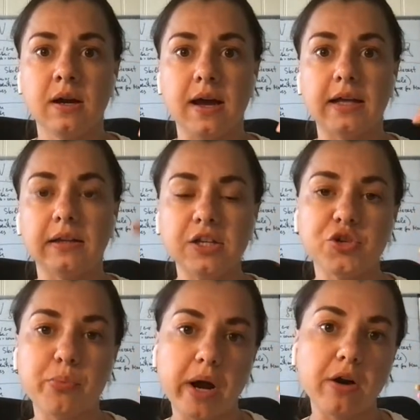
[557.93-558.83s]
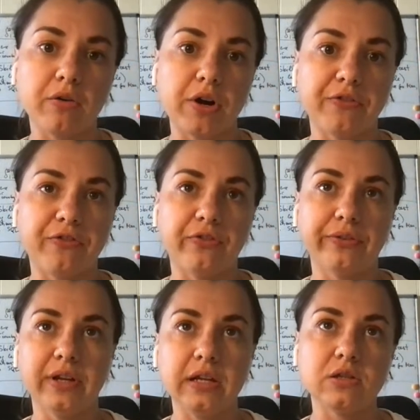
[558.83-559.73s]
and each paragraph
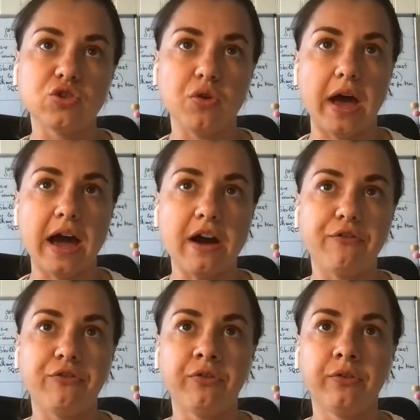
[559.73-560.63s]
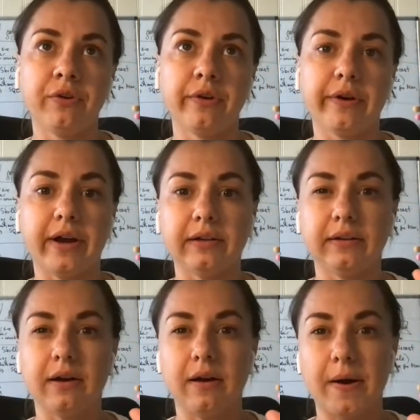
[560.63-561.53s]
needs to have kind
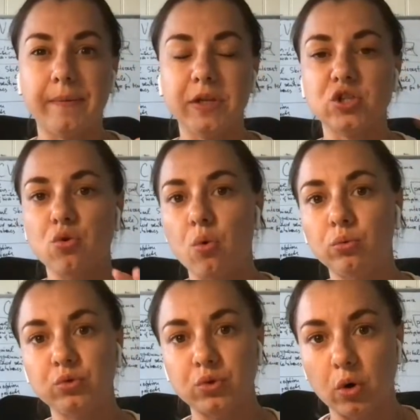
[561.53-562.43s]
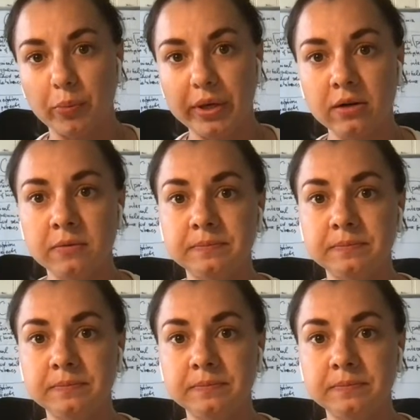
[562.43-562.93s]
of its own topic.